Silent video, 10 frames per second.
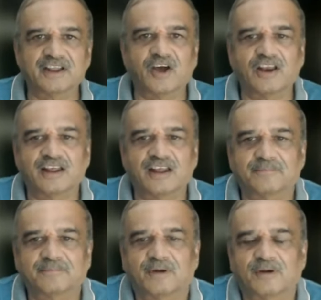
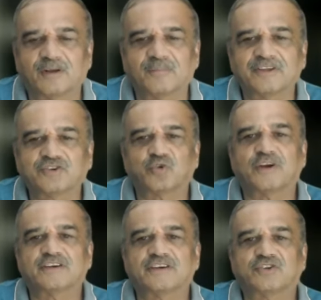all my
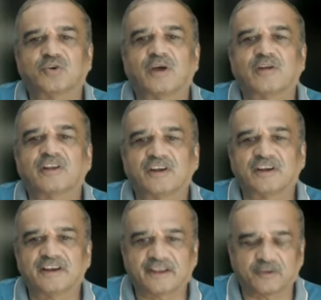students who have
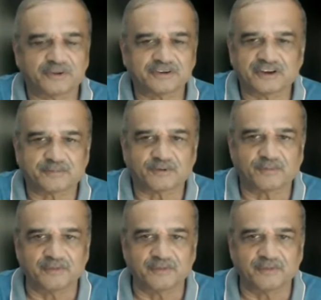learned acupuncture from